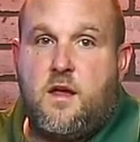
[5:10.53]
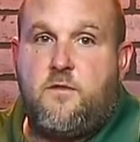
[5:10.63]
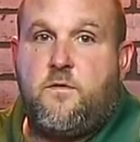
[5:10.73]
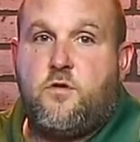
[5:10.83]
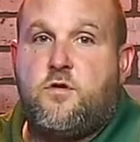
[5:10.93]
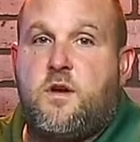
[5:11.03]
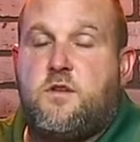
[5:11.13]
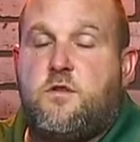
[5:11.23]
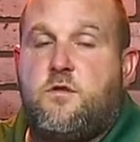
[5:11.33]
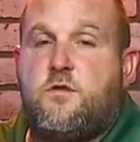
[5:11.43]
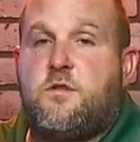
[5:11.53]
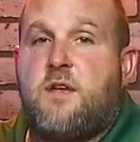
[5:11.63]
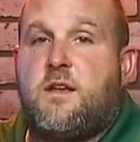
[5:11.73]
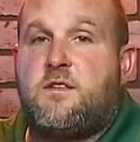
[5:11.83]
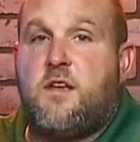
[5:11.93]
If your transducer
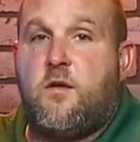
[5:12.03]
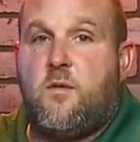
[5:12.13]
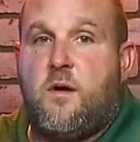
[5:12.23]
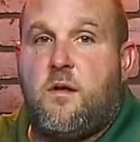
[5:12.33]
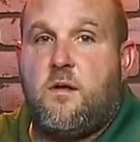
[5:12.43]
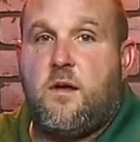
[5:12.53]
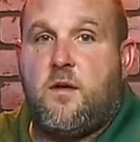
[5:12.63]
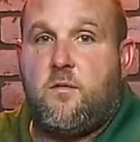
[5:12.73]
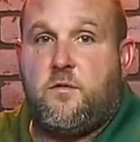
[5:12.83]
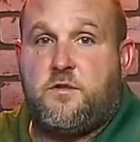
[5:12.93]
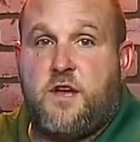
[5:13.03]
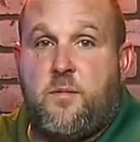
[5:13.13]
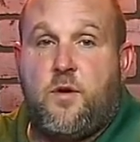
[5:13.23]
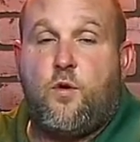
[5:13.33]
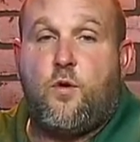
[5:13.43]
is not set well, it will stop
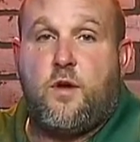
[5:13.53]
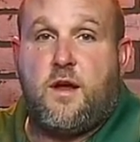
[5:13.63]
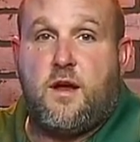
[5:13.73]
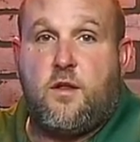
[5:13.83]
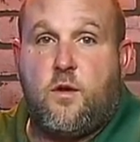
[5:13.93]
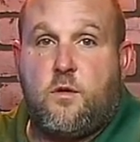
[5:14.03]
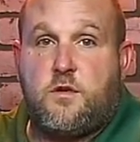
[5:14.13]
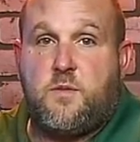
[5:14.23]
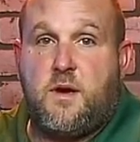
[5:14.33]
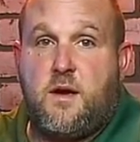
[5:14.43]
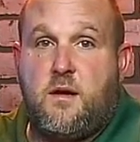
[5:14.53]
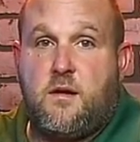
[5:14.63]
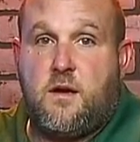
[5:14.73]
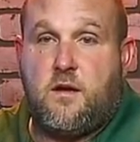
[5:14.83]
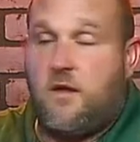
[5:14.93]
recording at a lower speed
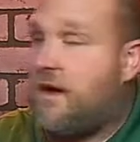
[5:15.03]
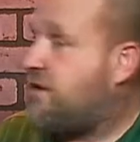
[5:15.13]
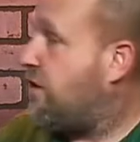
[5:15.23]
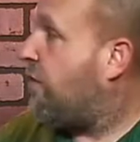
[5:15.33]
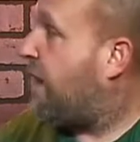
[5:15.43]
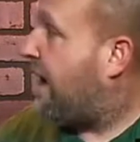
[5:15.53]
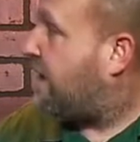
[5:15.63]
and it'll actually go back